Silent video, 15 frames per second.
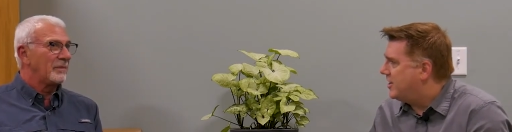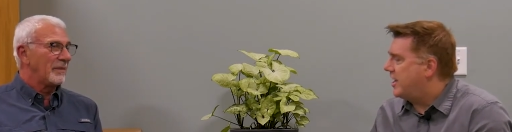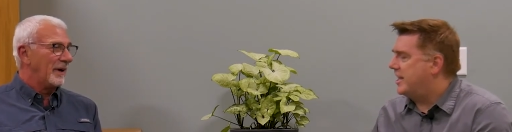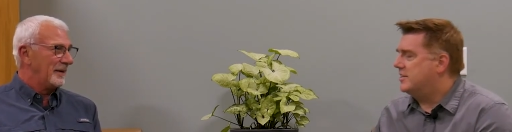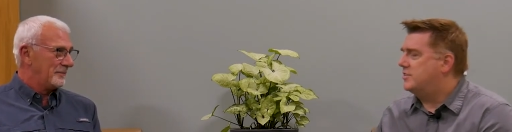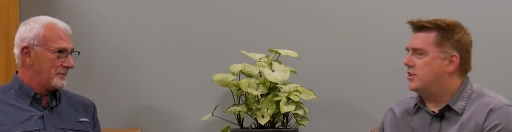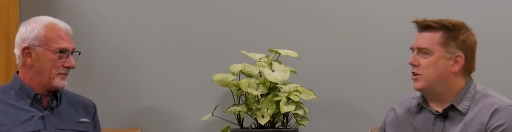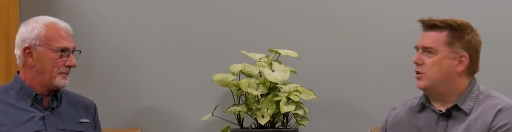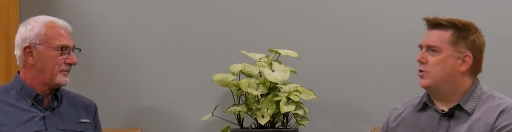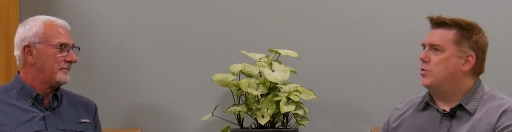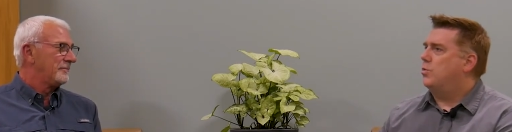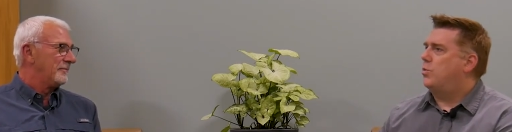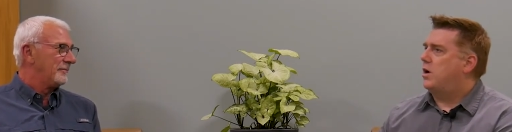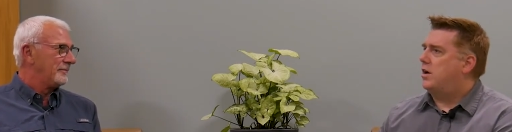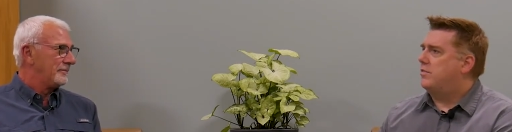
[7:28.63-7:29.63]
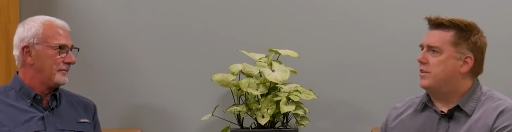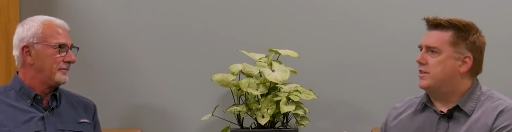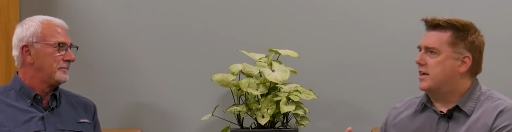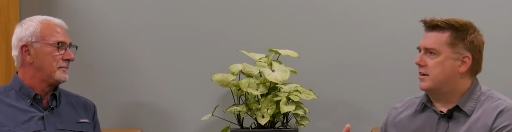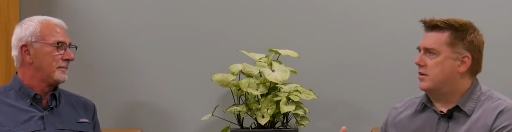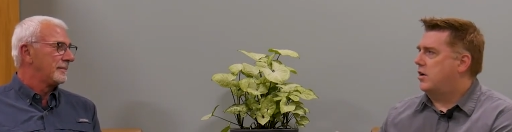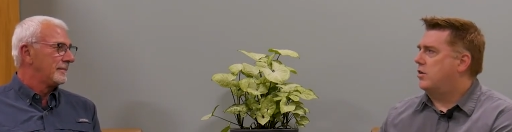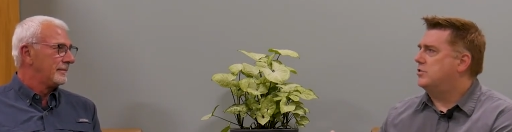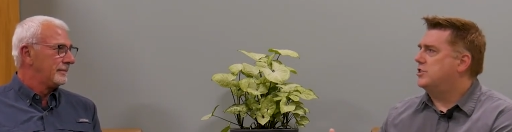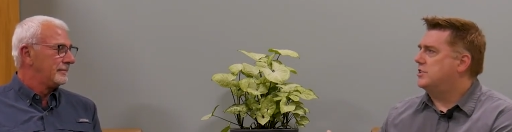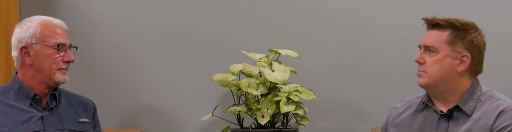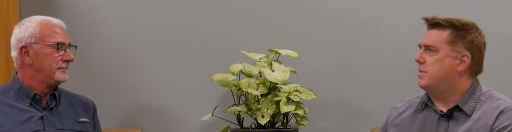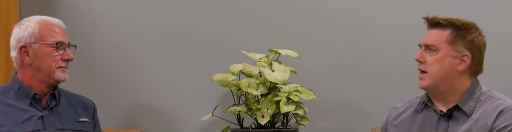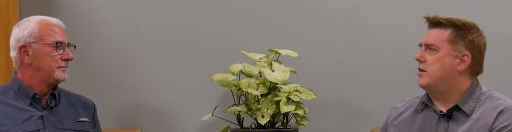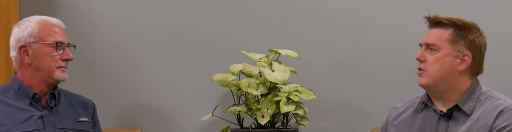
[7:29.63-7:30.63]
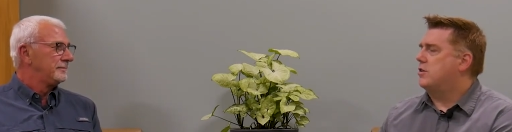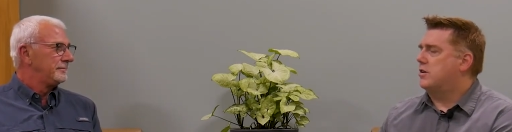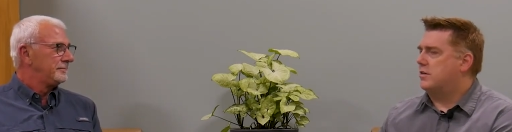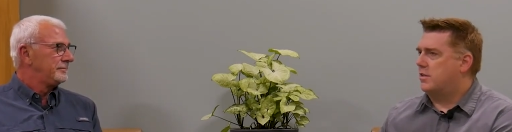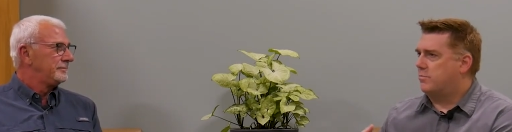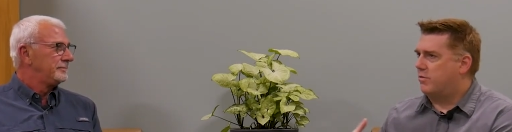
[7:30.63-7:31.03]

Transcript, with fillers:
Speaker 1: And so while the technology is better and the